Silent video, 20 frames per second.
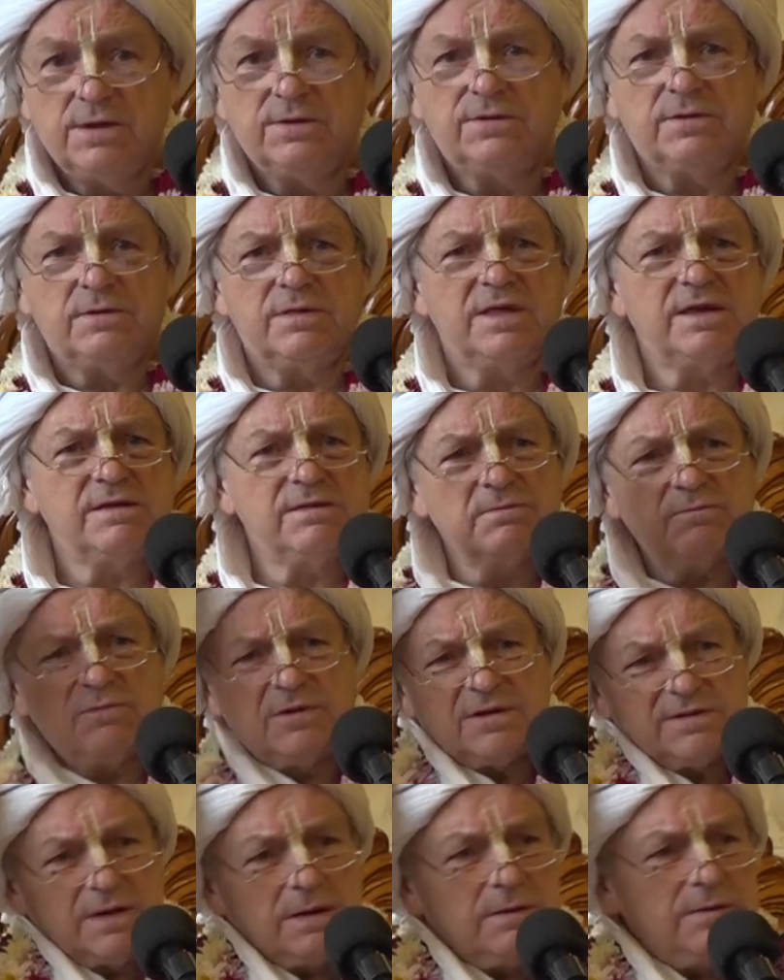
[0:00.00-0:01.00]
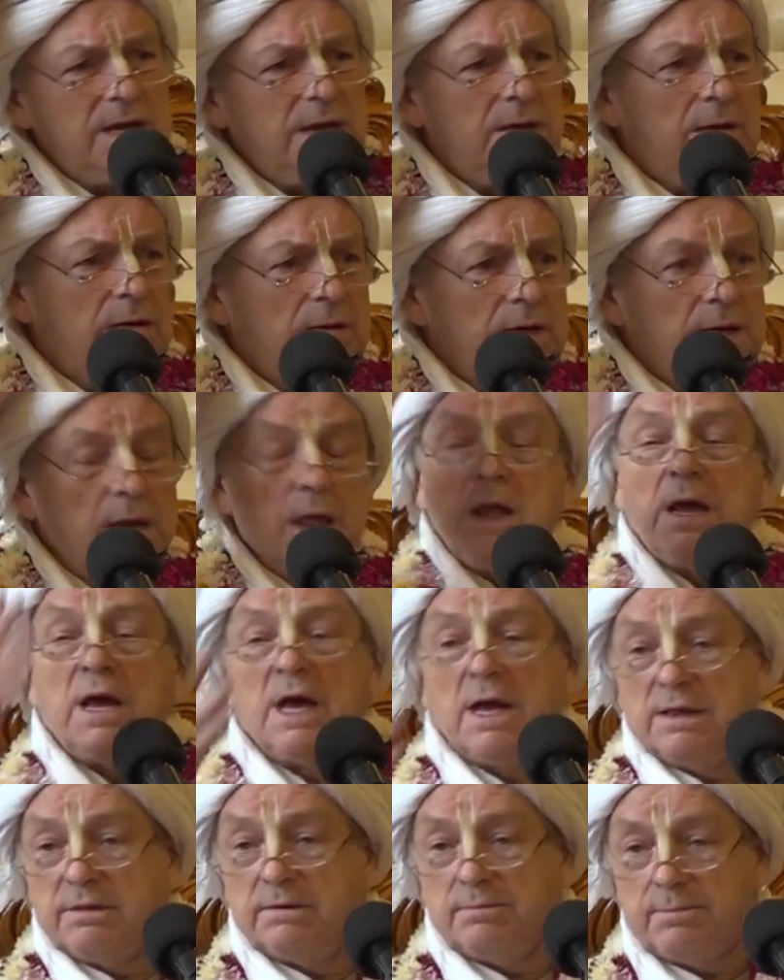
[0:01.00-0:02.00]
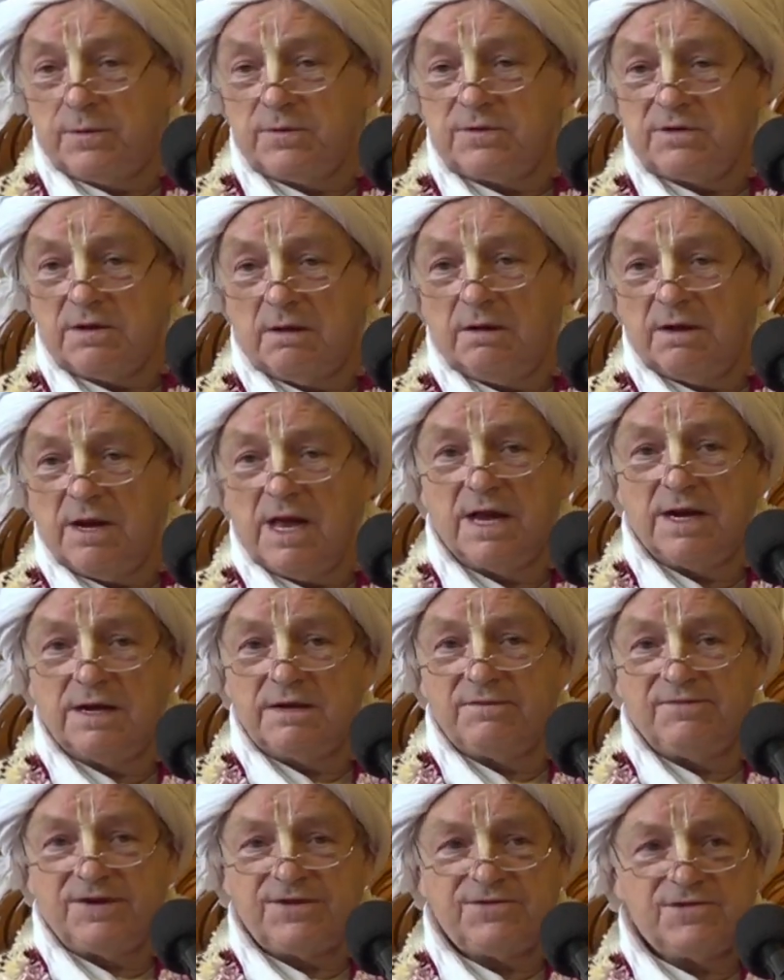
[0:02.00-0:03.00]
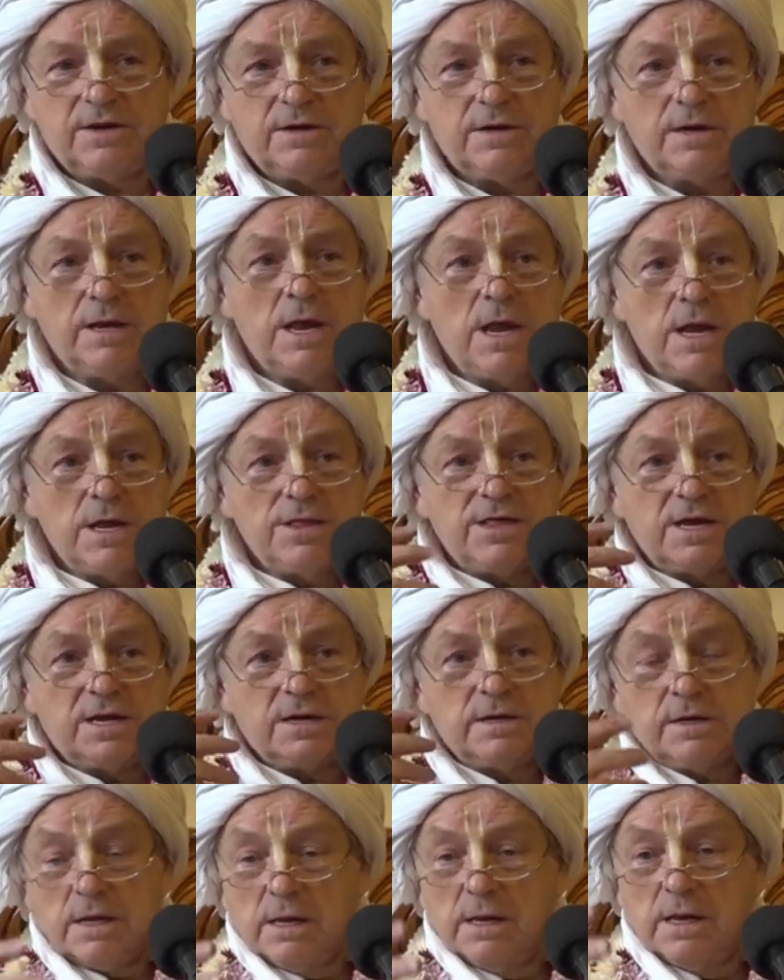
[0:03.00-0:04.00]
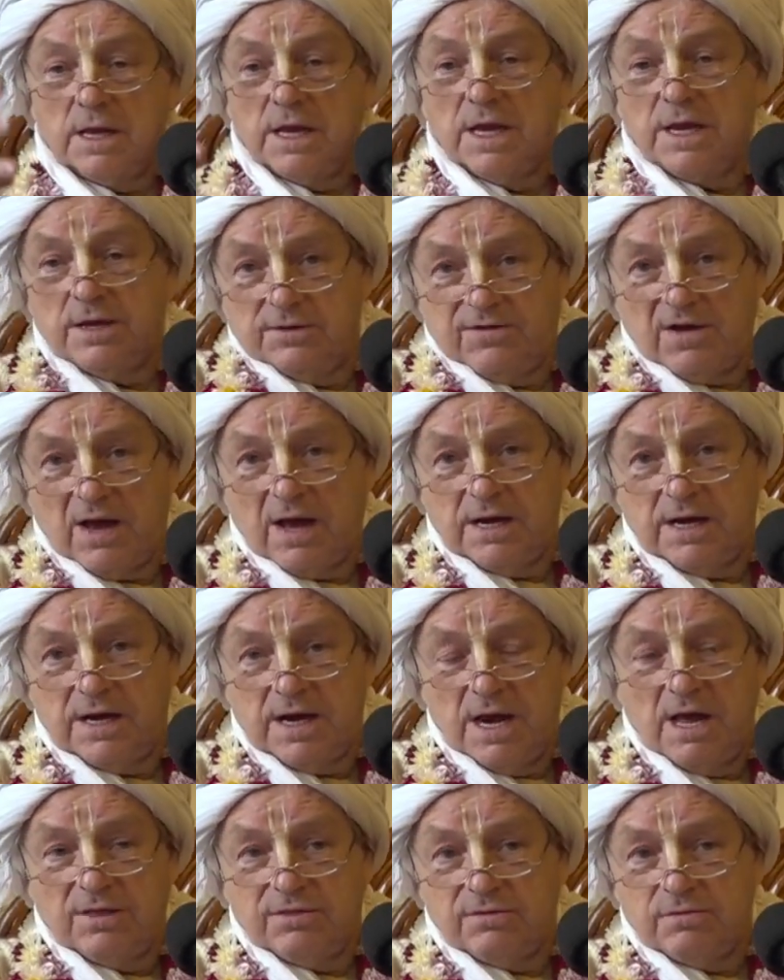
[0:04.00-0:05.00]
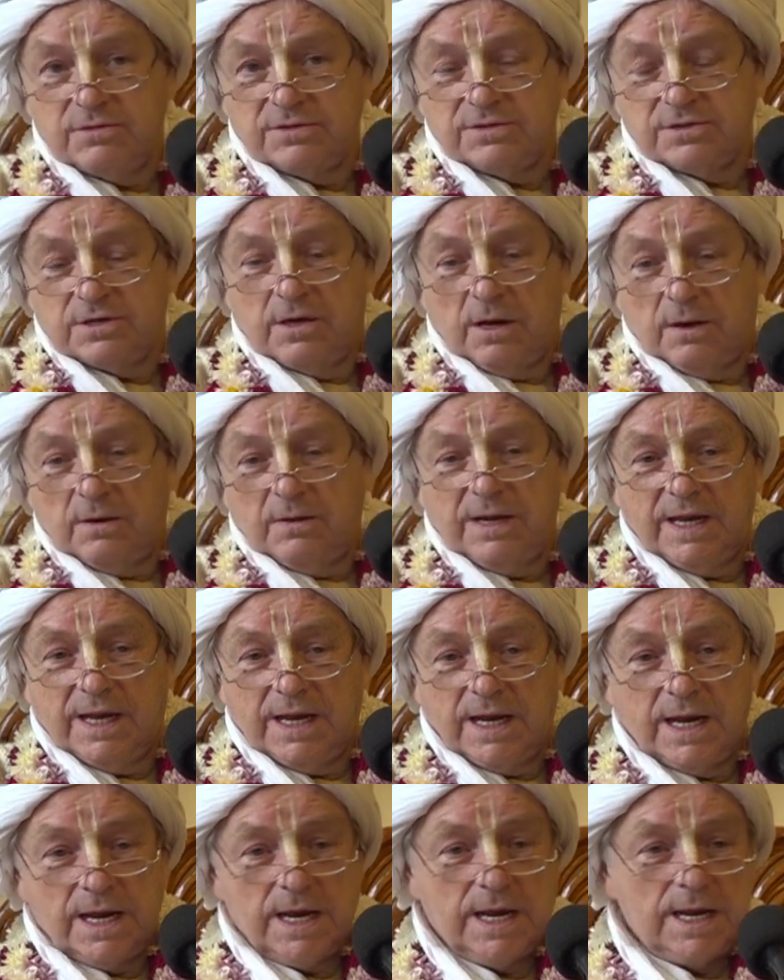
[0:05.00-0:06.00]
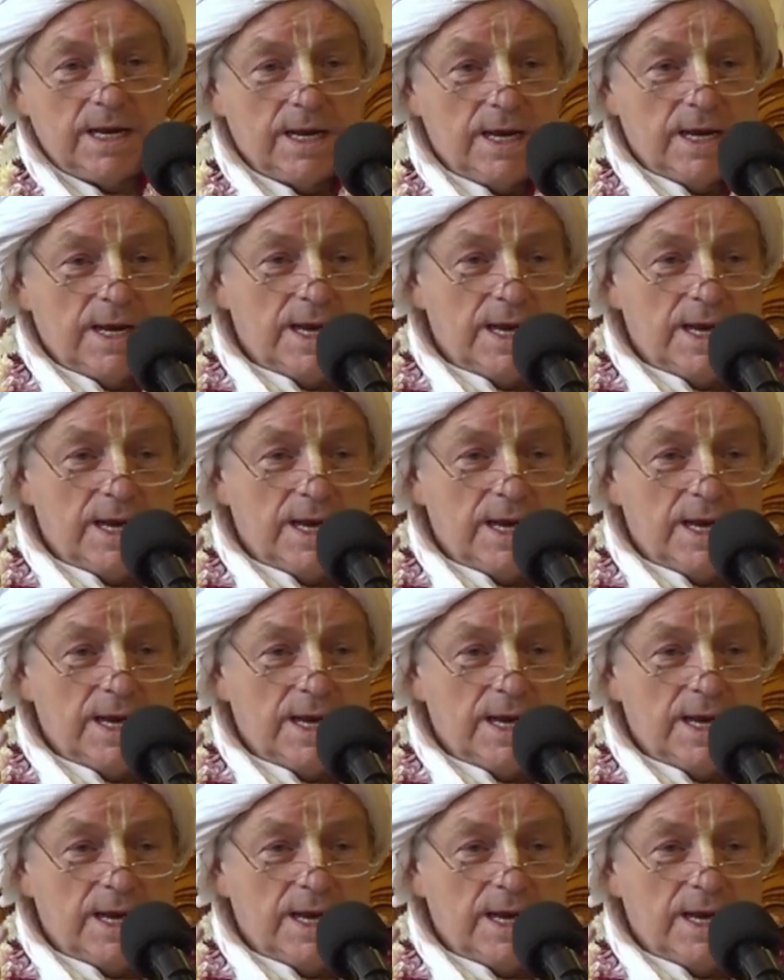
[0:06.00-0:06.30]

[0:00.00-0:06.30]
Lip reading: So what's going on? The pujari had a vision that Jagannath was going